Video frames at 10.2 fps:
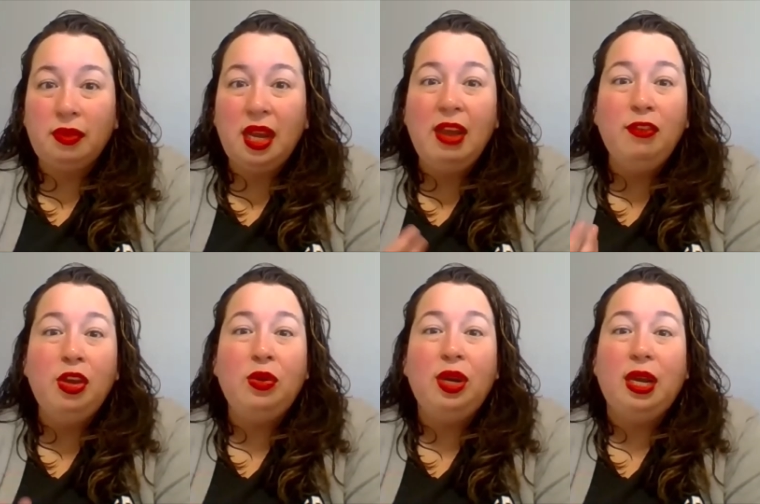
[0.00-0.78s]
If
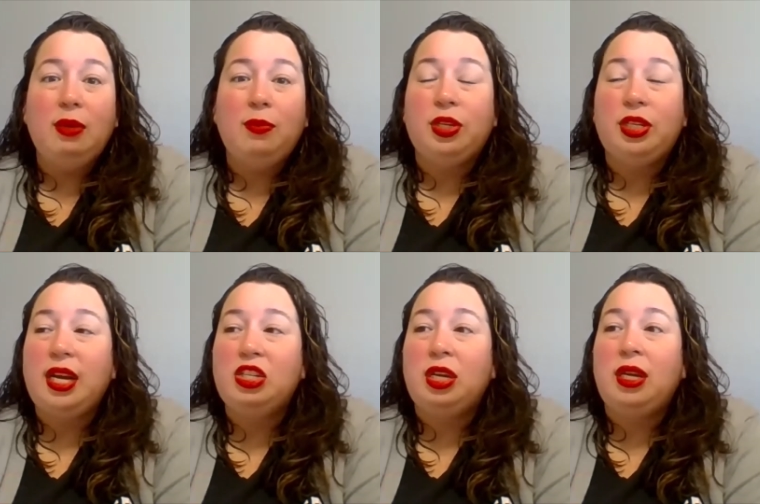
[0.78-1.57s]
you need
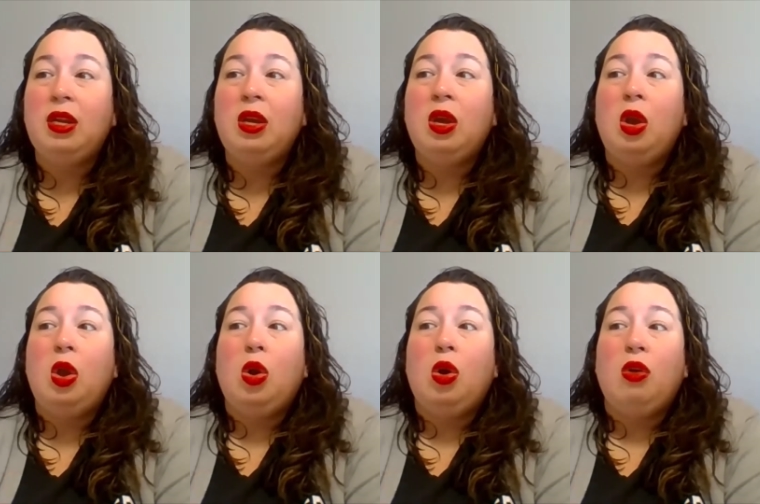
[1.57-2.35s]
protection
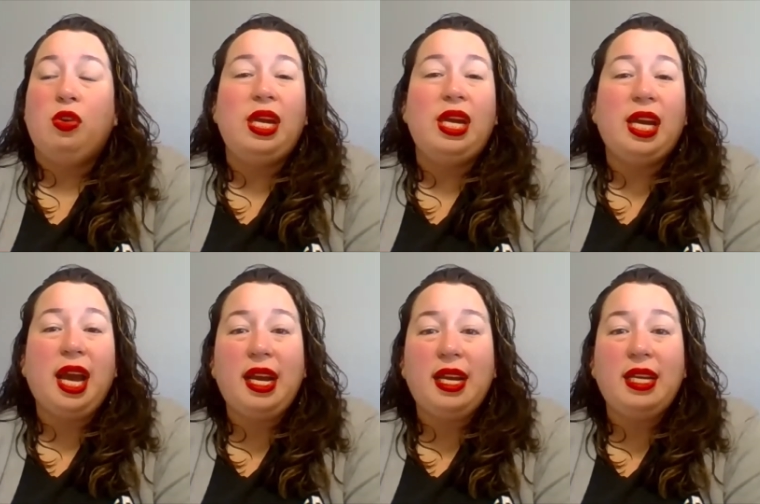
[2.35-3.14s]
or if you need
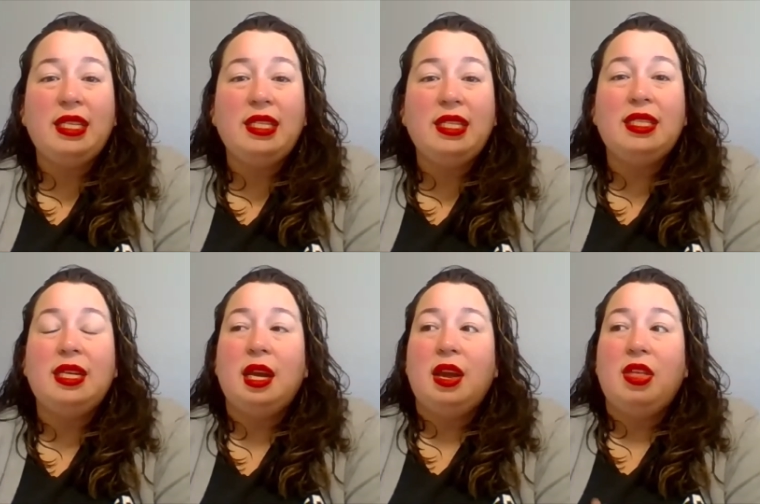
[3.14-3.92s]
guidance,
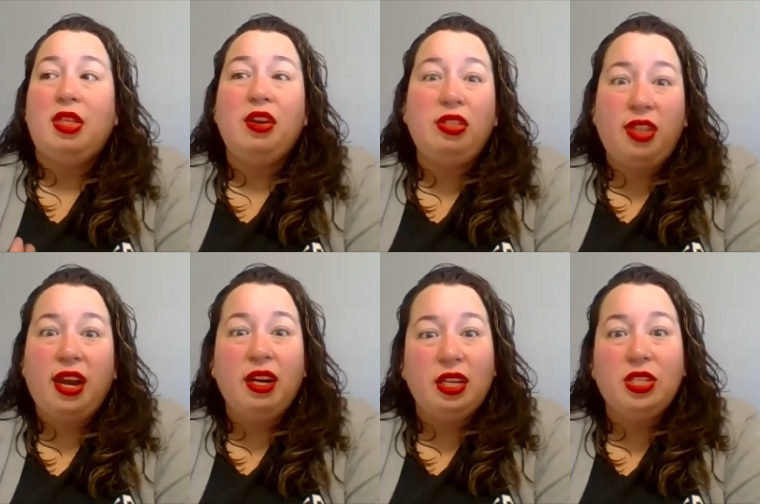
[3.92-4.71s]
they're
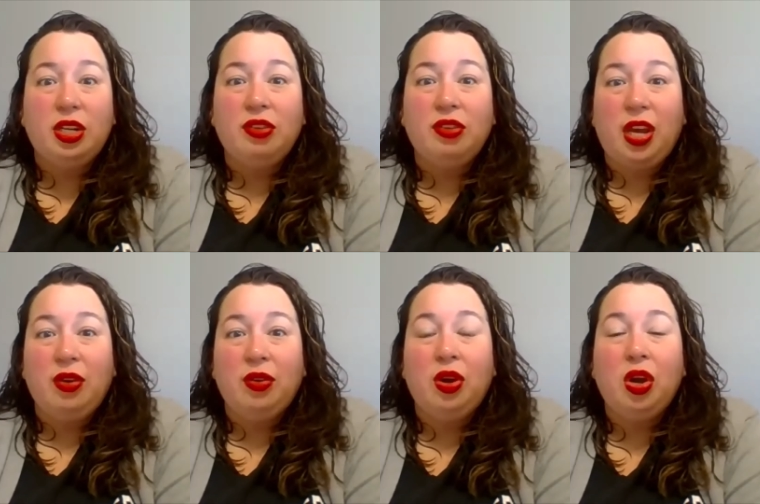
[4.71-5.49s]
there to serve
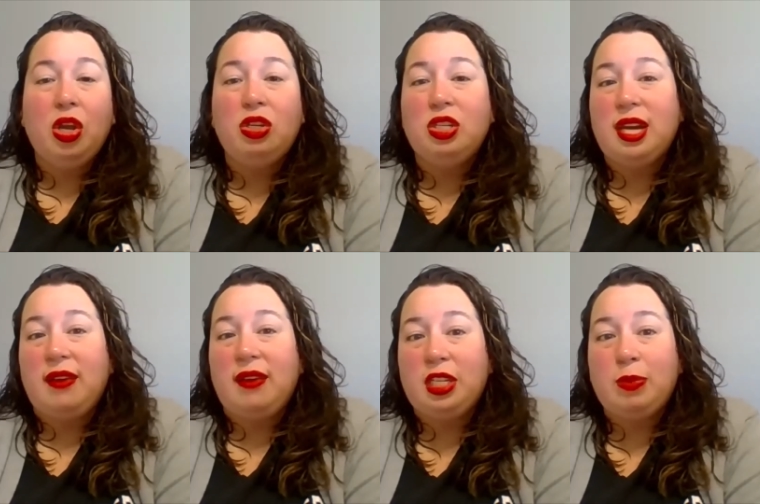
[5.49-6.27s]
you. You just
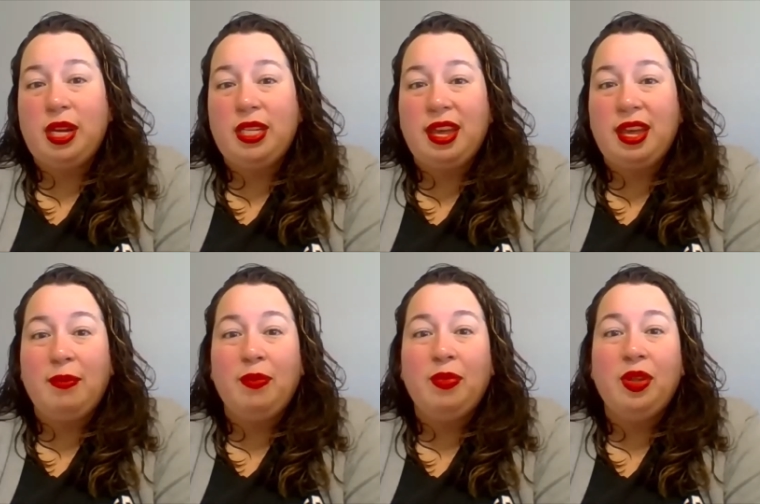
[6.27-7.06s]
have to speak to
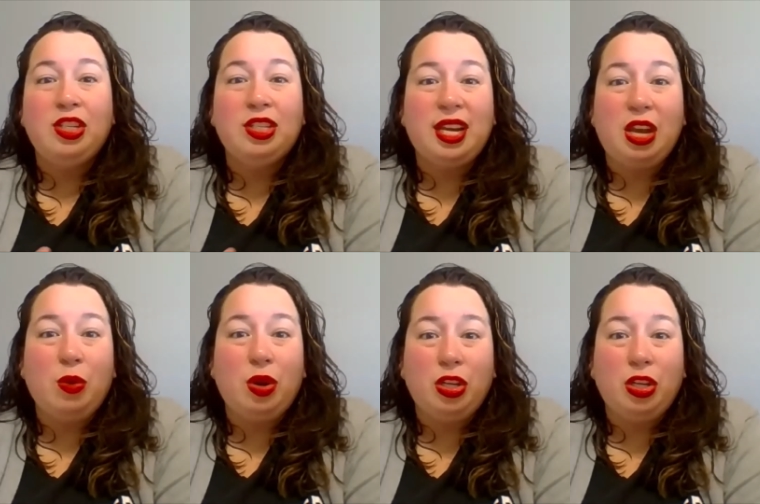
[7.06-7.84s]
them just like you
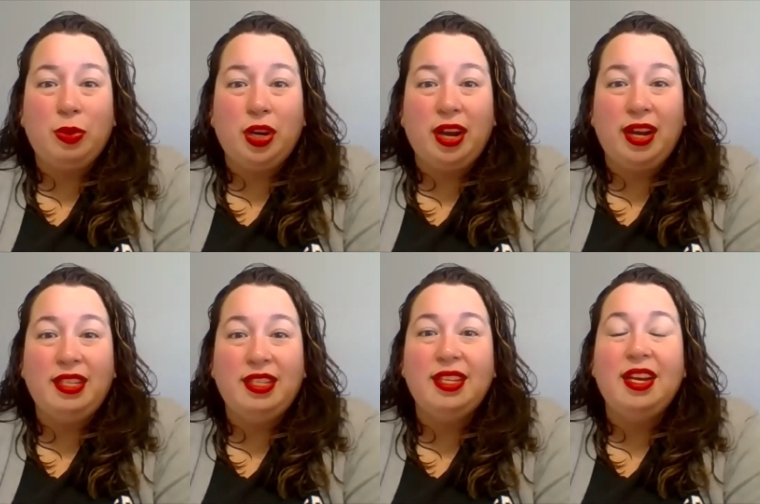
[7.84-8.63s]
would your spirit
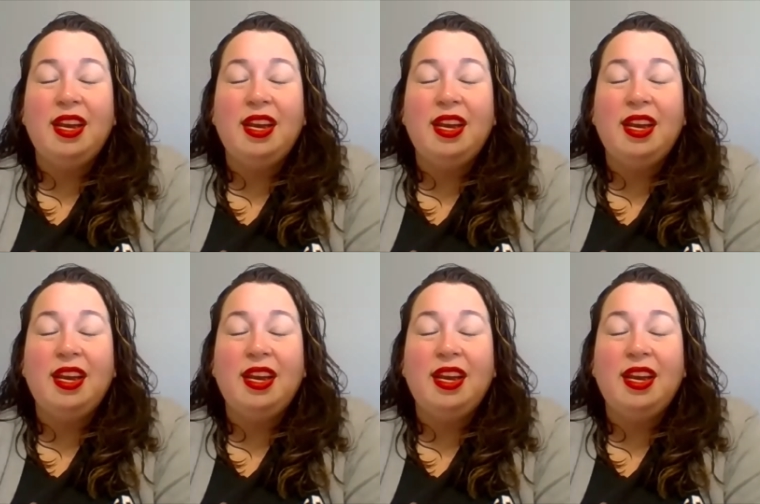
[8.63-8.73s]
guides.